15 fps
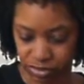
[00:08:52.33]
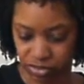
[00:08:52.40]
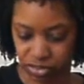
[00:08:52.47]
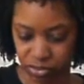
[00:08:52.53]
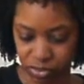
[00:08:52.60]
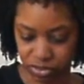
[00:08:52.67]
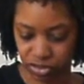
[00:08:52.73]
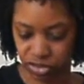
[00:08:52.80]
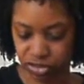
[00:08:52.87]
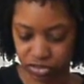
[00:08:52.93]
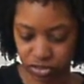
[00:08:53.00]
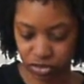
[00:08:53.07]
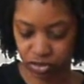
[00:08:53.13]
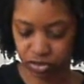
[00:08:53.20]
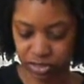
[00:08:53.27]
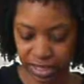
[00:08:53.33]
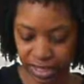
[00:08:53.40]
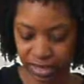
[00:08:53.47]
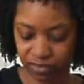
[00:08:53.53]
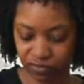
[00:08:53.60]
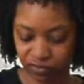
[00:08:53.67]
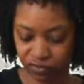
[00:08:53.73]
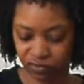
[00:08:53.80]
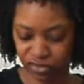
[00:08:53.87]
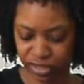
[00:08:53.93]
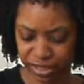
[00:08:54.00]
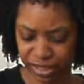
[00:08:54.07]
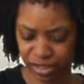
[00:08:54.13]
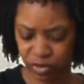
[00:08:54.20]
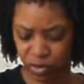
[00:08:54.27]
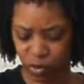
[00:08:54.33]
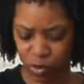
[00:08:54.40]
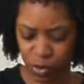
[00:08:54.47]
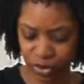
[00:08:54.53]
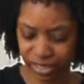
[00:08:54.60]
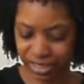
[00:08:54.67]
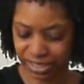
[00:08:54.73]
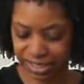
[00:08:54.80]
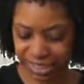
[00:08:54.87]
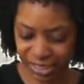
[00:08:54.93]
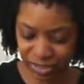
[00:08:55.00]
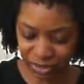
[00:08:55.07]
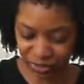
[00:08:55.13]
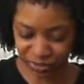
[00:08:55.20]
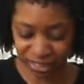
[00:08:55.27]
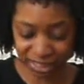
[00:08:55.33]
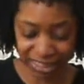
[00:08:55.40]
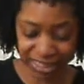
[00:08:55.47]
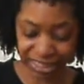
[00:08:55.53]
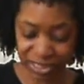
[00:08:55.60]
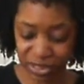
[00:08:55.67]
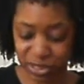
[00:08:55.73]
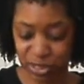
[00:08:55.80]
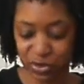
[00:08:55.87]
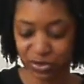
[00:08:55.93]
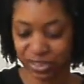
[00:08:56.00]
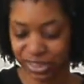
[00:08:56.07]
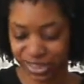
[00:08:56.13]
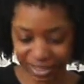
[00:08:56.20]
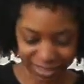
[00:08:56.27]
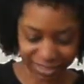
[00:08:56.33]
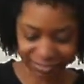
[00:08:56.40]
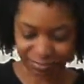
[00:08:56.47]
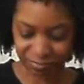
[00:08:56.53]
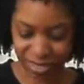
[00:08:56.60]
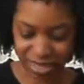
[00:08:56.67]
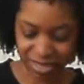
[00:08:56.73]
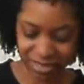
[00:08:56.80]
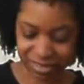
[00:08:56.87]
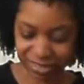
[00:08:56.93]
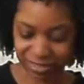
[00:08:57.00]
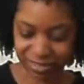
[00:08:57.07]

So it just should look like a really oily green yogurty paste.